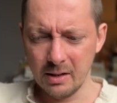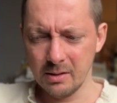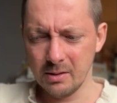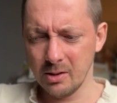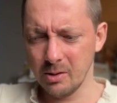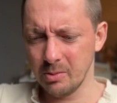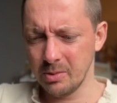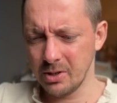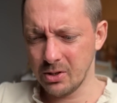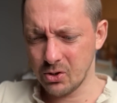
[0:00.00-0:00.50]

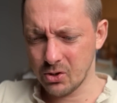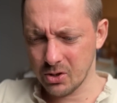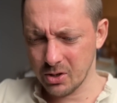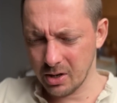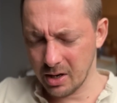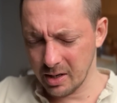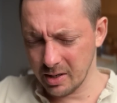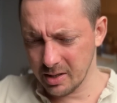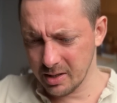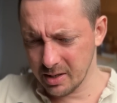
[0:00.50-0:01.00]
nobody
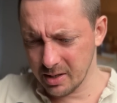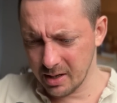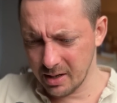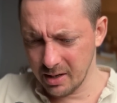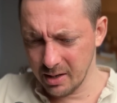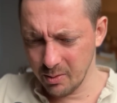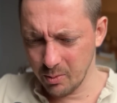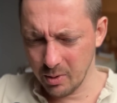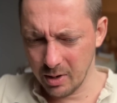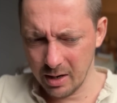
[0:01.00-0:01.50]
trusts
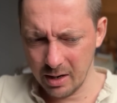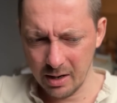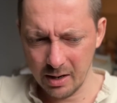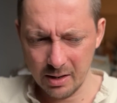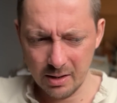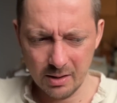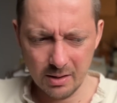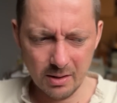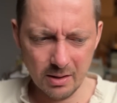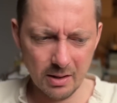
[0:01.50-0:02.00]

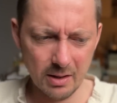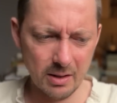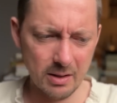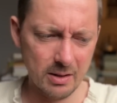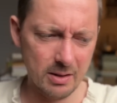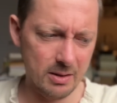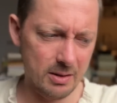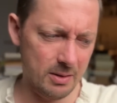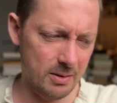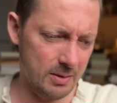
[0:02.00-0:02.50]
anyone,
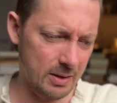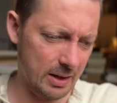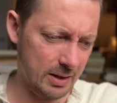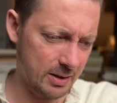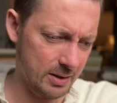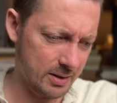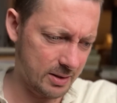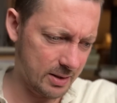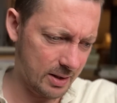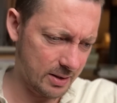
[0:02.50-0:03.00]
and the
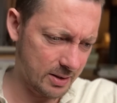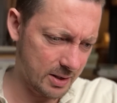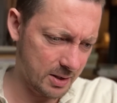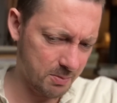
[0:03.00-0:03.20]
United States is